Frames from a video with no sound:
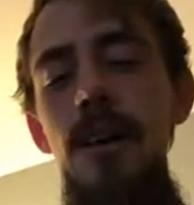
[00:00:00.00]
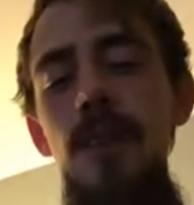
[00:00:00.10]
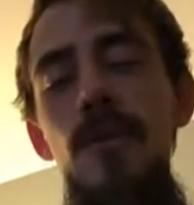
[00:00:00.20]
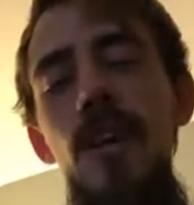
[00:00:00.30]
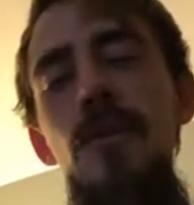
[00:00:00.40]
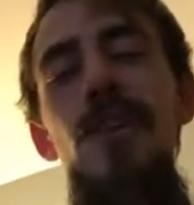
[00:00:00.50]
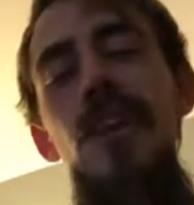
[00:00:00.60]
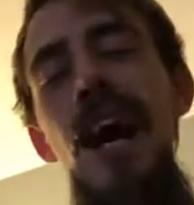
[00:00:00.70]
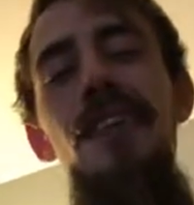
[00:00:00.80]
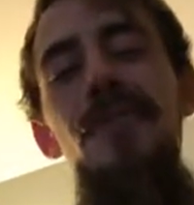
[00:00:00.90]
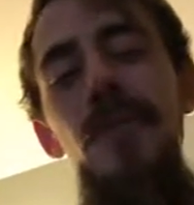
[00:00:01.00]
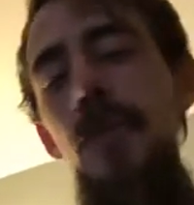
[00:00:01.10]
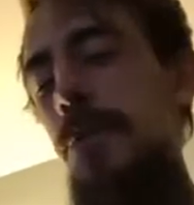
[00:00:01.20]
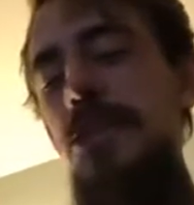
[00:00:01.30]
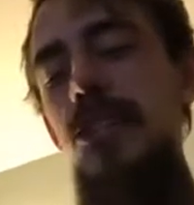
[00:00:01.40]
And whenever you're not,
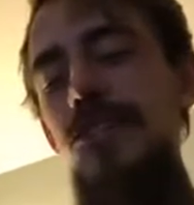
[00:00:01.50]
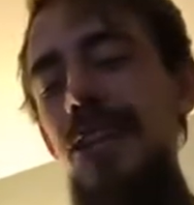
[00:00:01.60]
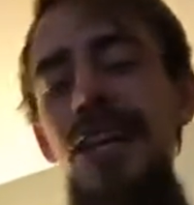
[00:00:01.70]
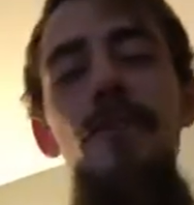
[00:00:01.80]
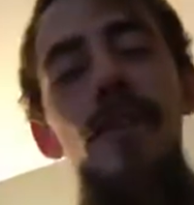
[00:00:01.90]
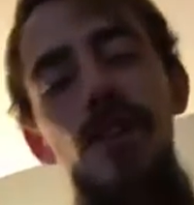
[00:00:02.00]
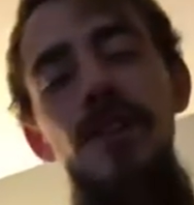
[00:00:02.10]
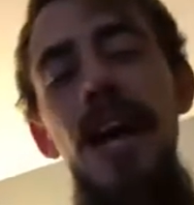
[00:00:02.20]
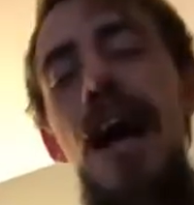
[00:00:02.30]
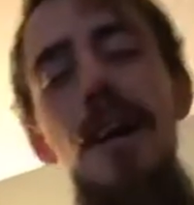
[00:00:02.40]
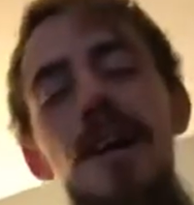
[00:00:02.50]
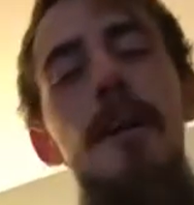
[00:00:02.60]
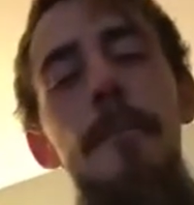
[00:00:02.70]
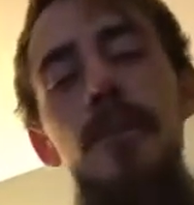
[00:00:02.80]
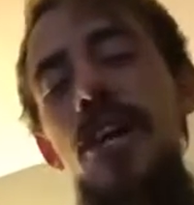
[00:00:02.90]
what we just read, and when you're not
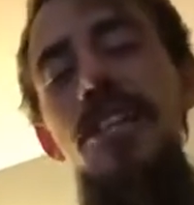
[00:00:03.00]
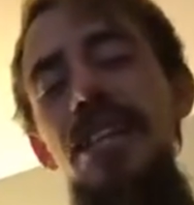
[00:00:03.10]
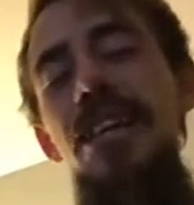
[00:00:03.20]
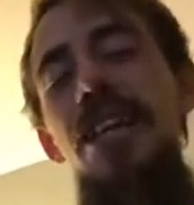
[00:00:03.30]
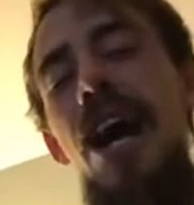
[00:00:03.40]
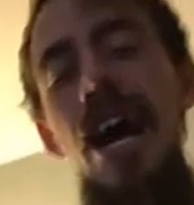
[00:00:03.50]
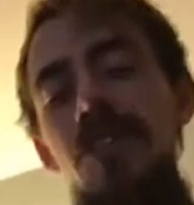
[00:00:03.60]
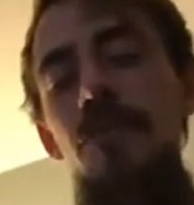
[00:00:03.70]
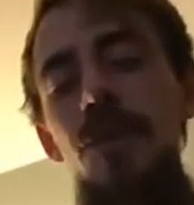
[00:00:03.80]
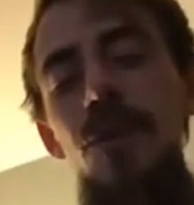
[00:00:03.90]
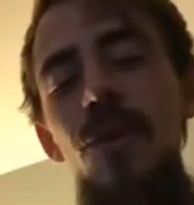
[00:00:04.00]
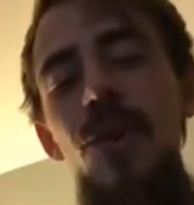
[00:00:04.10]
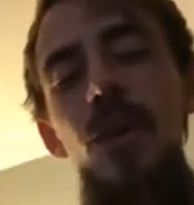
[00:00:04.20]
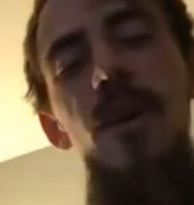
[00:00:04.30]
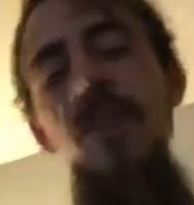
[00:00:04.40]
preaching the gospel
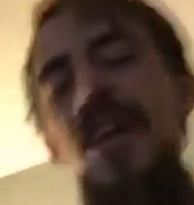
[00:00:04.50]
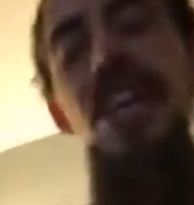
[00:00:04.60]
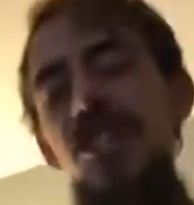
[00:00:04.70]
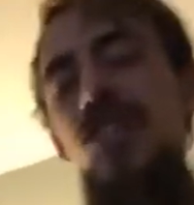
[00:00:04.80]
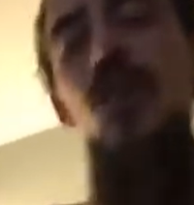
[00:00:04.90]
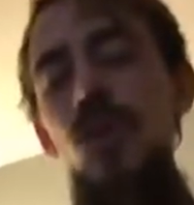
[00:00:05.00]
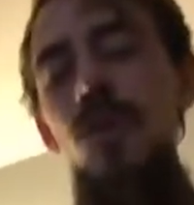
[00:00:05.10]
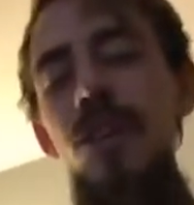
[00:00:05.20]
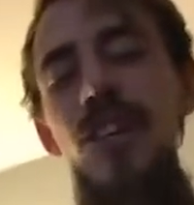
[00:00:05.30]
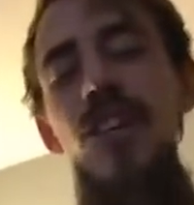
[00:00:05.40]
within you,